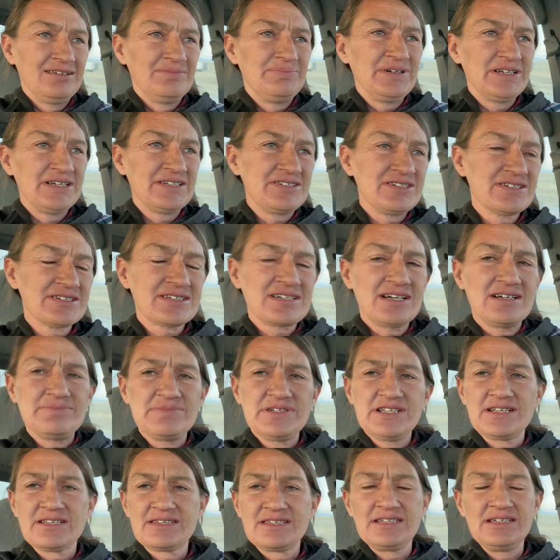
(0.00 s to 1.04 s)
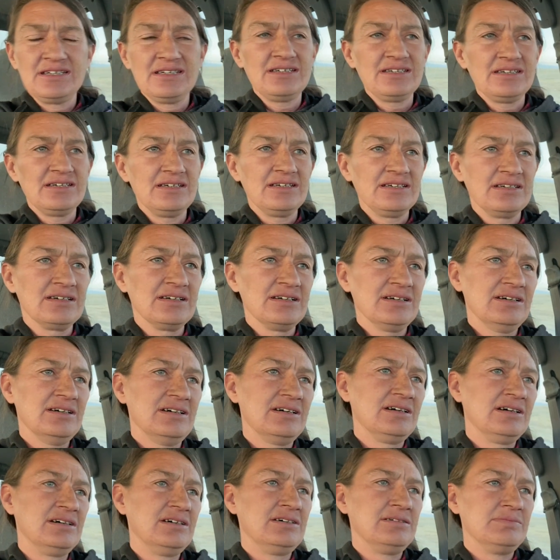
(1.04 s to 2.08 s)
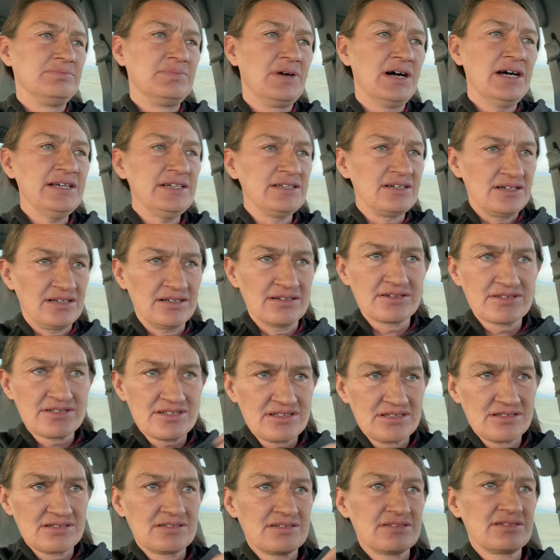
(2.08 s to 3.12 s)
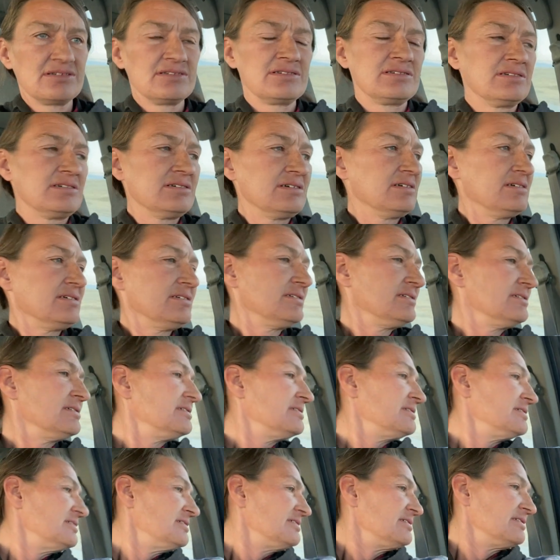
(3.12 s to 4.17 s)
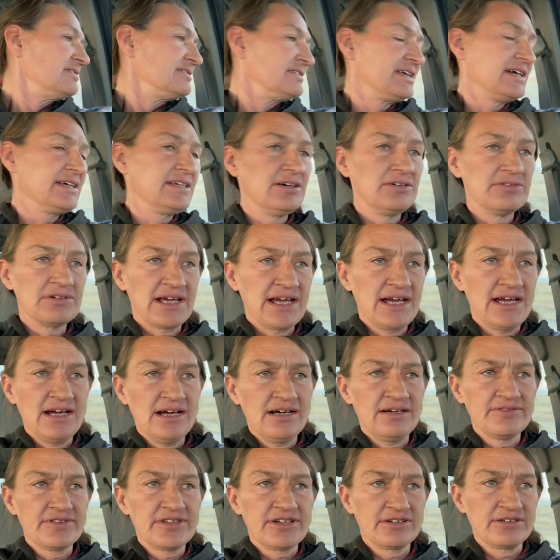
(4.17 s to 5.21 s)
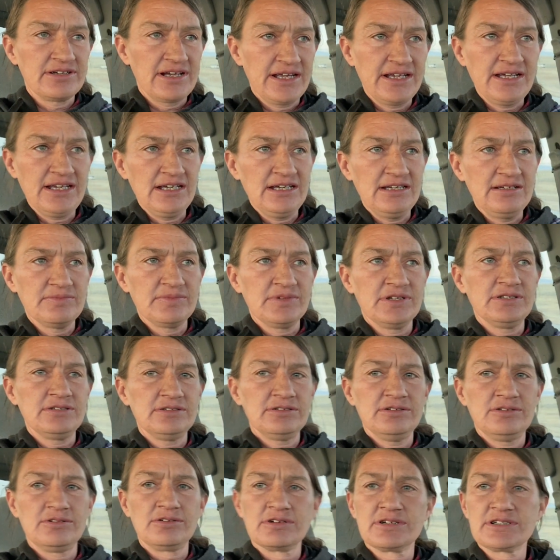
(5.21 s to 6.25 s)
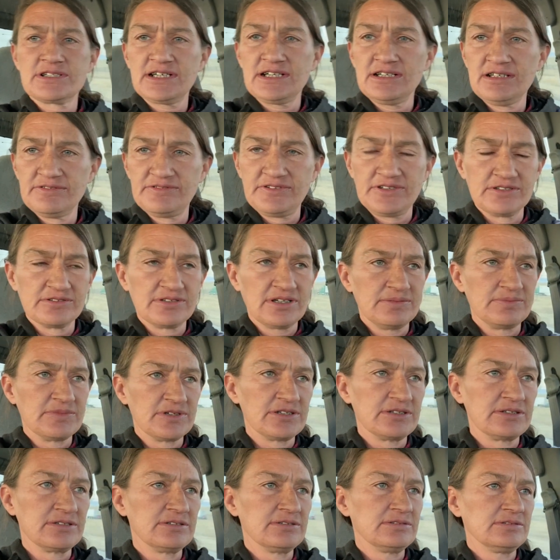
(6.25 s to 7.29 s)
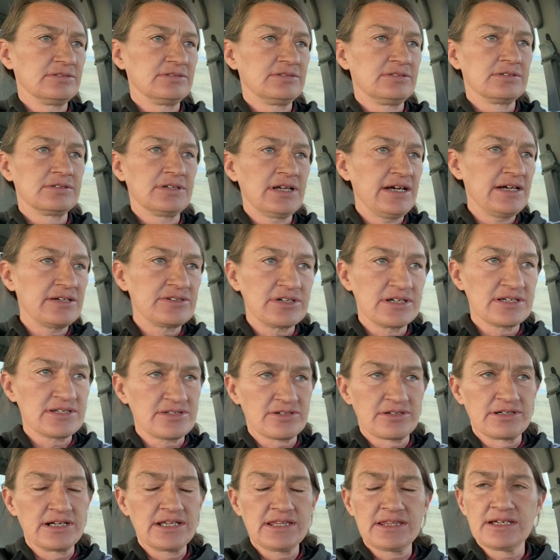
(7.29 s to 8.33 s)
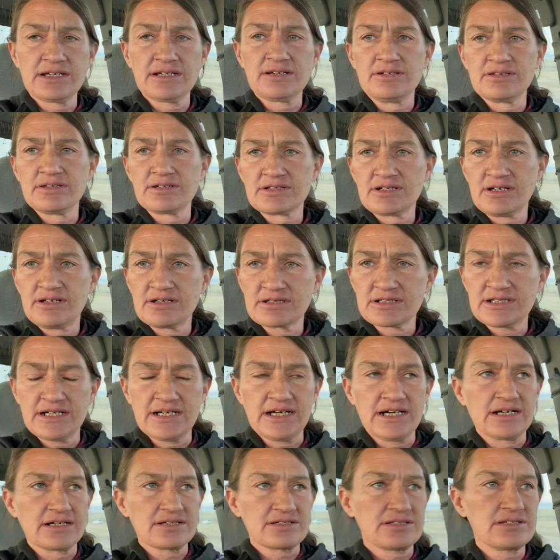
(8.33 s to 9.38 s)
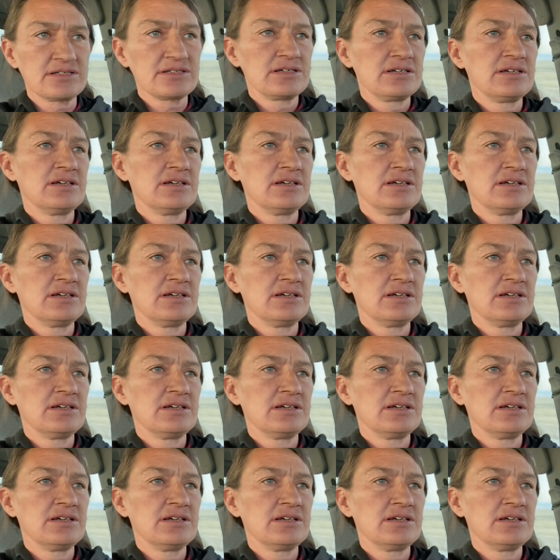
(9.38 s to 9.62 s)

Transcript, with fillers: But it just got me to thinking, my dogs, they don't have their name or telephone number or an address or anything on their dog tags.